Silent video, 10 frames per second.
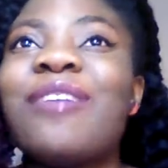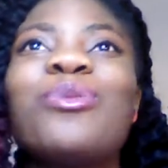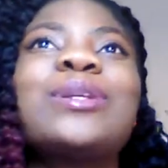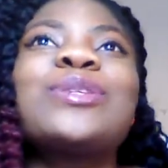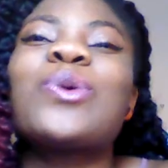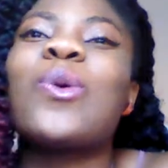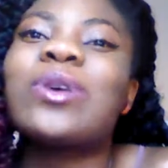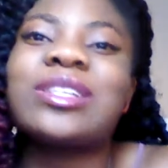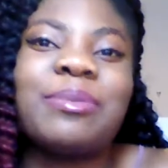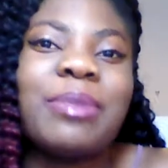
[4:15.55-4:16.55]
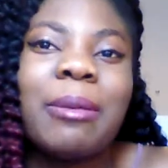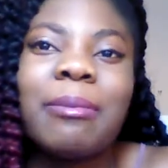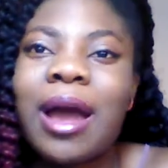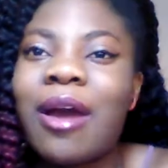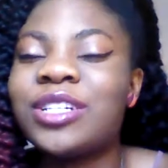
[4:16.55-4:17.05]
Everyone talks
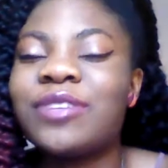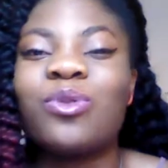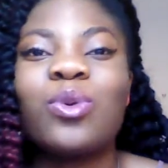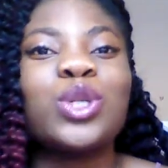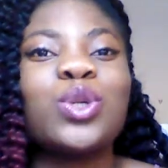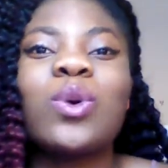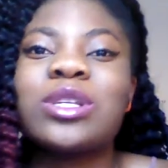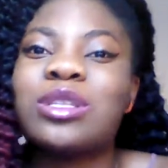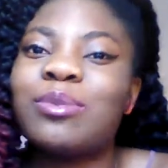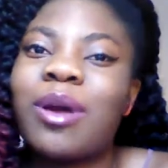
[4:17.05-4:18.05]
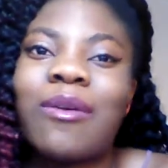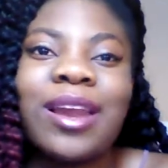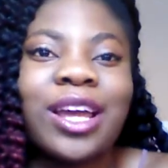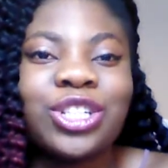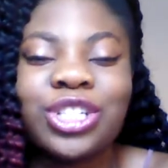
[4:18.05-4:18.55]
about marriage, everyone talks about
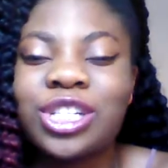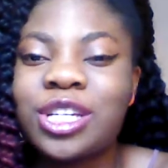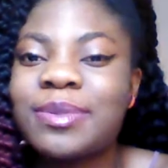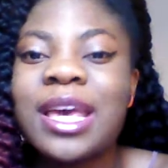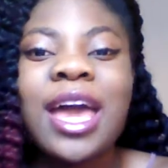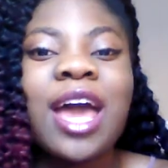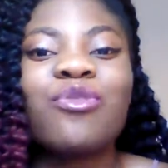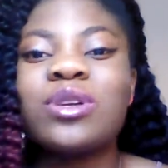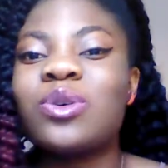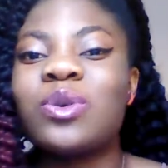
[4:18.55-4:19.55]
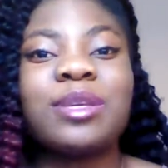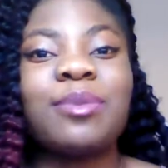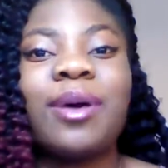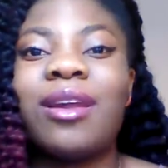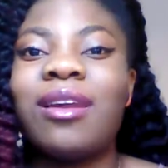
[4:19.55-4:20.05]
relationships, everyone talks
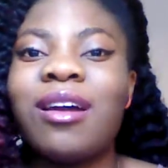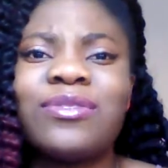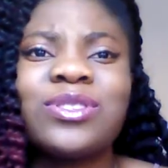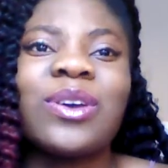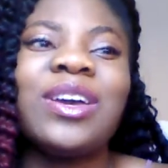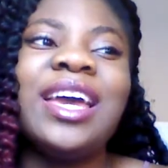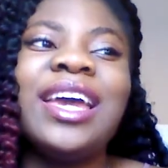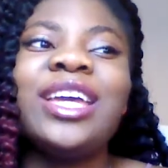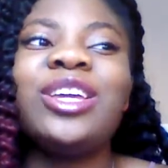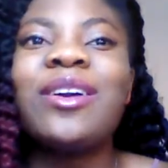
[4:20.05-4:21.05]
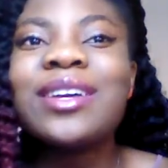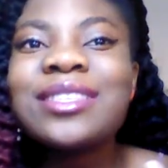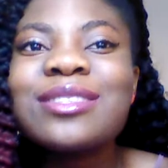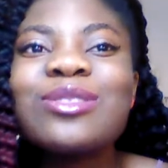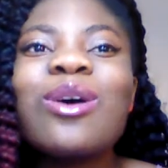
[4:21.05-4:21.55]
about love. So, you know,
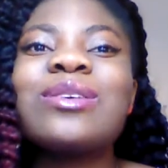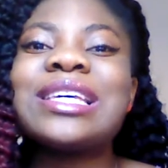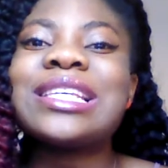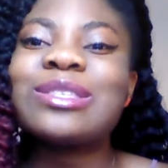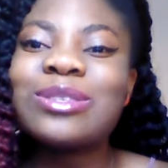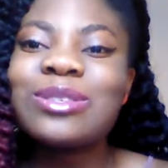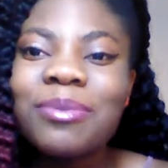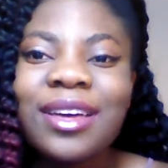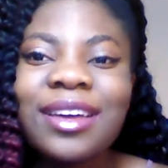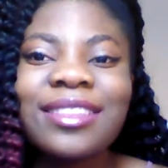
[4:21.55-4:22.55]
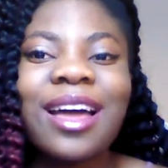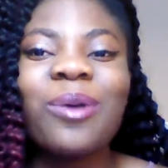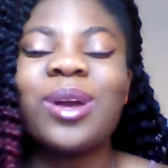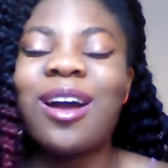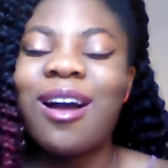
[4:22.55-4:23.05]
it's something
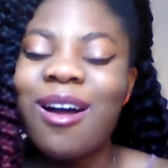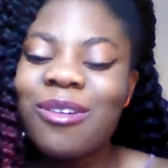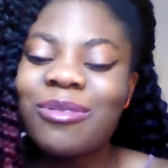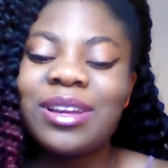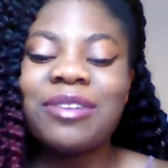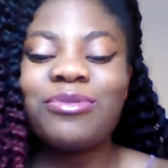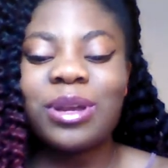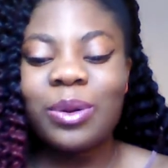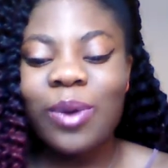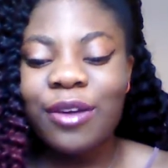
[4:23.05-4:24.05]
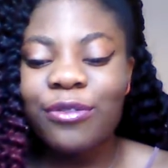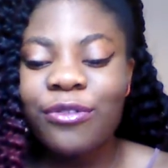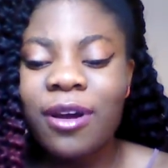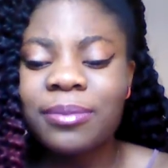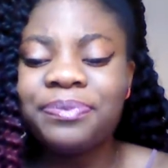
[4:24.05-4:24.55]
that we can't really run away
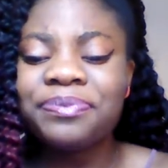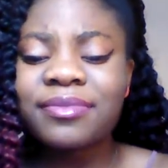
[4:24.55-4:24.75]
from.